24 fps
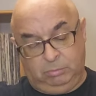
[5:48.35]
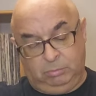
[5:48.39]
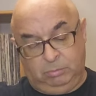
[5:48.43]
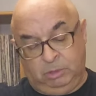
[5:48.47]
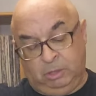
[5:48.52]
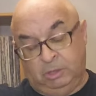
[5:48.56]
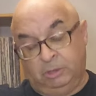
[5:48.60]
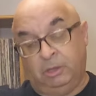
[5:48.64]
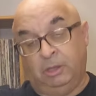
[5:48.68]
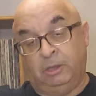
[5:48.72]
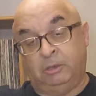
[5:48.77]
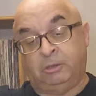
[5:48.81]

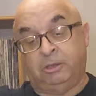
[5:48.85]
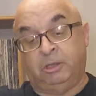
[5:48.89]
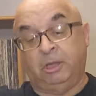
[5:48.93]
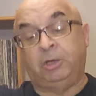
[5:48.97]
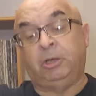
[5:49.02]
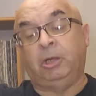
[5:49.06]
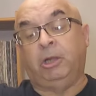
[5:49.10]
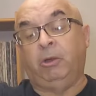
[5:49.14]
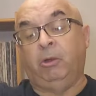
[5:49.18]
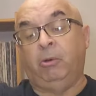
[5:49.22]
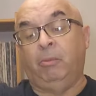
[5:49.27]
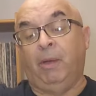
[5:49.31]
It's
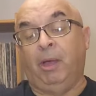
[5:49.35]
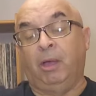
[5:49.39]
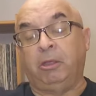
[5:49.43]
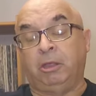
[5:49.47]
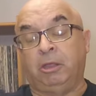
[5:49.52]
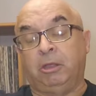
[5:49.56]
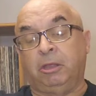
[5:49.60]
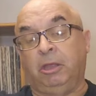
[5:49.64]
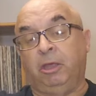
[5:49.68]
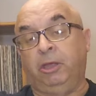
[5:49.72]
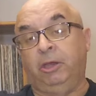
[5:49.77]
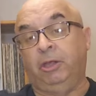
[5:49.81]
usually
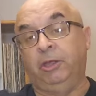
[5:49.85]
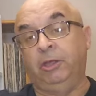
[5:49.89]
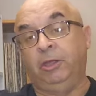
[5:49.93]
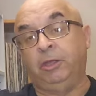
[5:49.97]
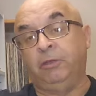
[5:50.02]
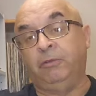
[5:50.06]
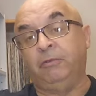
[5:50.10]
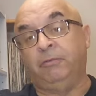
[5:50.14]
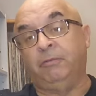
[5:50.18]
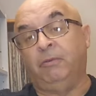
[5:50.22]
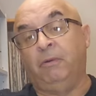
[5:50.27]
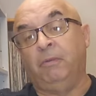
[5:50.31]
remastered CDs
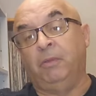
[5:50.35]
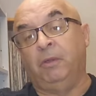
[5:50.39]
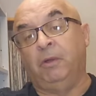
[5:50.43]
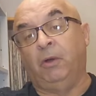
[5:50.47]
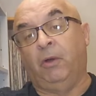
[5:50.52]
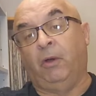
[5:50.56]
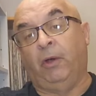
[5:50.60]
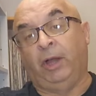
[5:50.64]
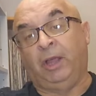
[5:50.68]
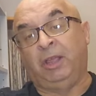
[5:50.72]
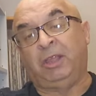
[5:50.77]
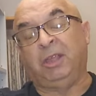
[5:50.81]
from the
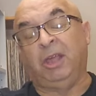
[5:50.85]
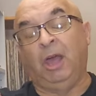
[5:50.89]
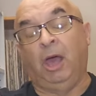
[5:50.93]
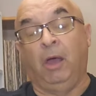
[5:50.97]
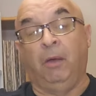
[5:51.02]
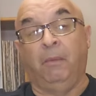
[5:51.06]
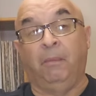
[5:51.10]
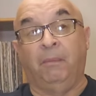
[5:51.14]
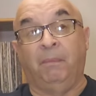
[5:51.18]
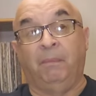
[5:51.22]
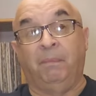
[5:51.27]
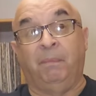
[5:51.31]
90s,
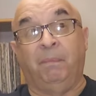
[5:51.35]
so